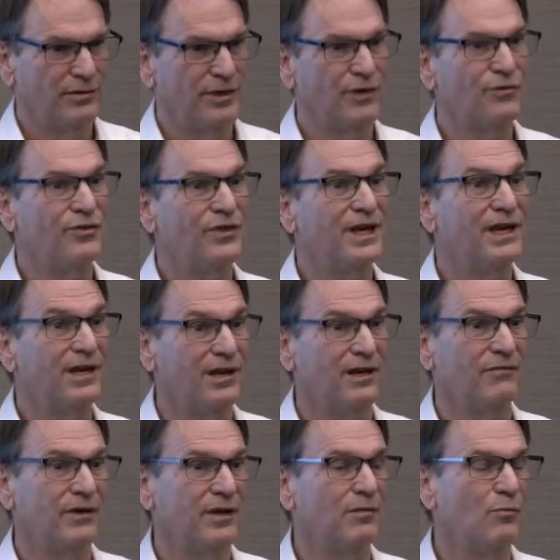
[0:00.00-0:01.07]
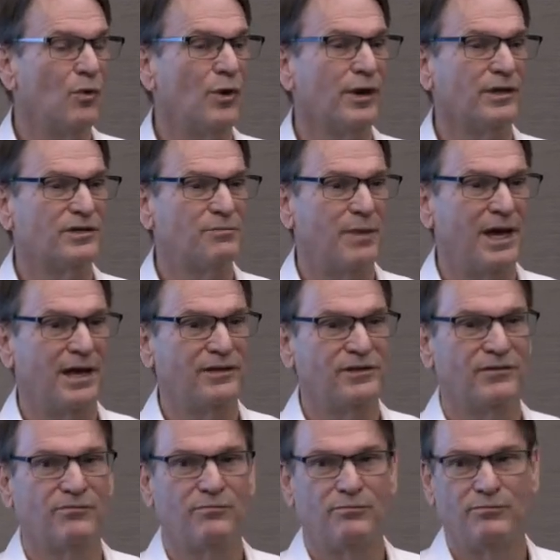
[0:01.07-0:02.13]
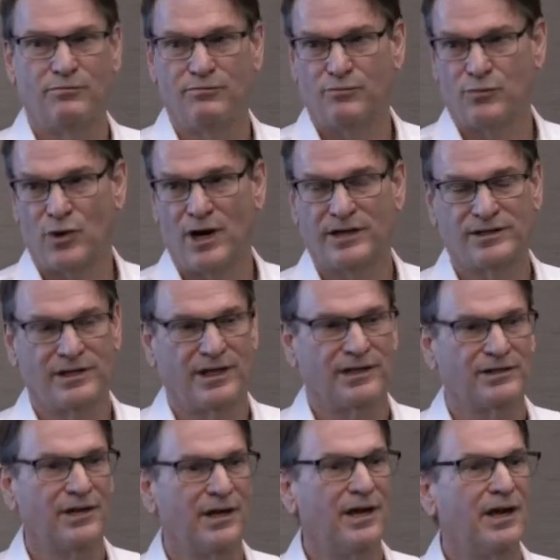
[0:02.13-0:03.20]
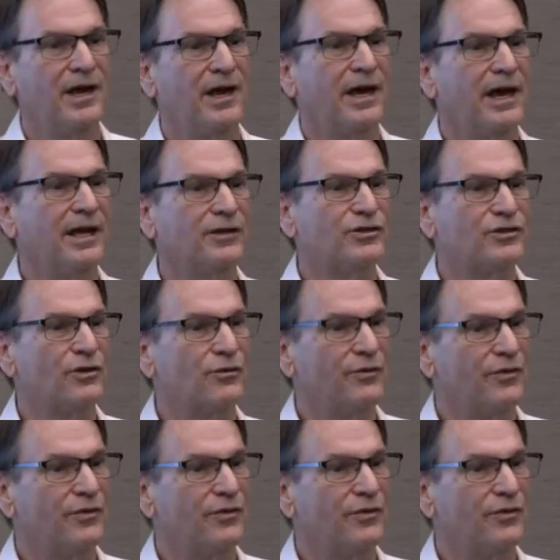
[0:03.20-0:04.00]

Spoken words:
They're thinking of it in a more expansive process. And so